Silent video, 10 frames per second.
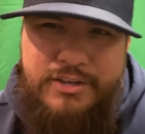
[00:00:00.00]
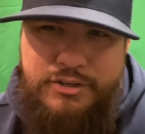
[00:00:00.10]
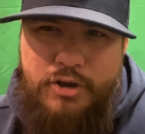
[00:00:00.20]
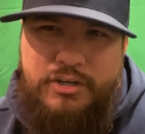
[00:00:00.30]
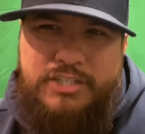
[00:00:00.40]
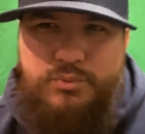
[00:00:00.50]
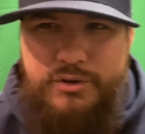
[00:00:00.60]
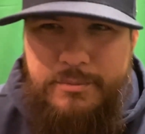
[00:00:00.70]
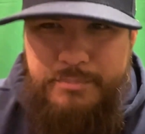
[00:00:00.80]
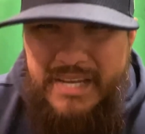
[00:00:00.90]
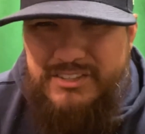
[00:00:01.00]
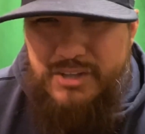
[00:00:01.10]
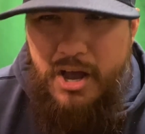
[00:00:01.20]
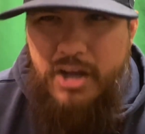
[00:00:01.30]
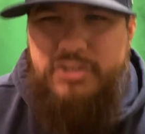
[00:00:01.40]
You know, because we're the big
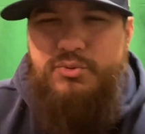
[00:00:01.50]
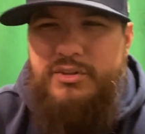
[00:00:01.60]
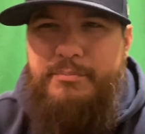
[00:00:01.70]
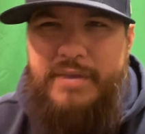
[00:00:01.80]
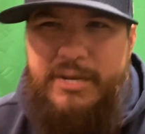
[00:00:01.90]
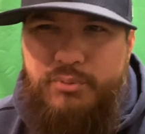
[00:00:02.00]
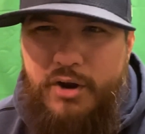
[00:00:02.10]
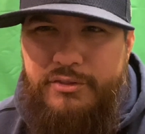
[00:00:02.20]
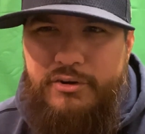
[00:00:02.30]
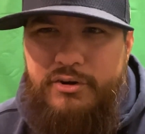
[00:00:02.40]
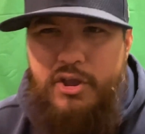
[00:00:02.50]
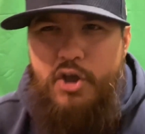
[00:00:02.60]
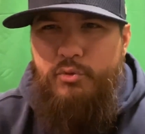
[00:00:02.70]
dogs. We're the big brother.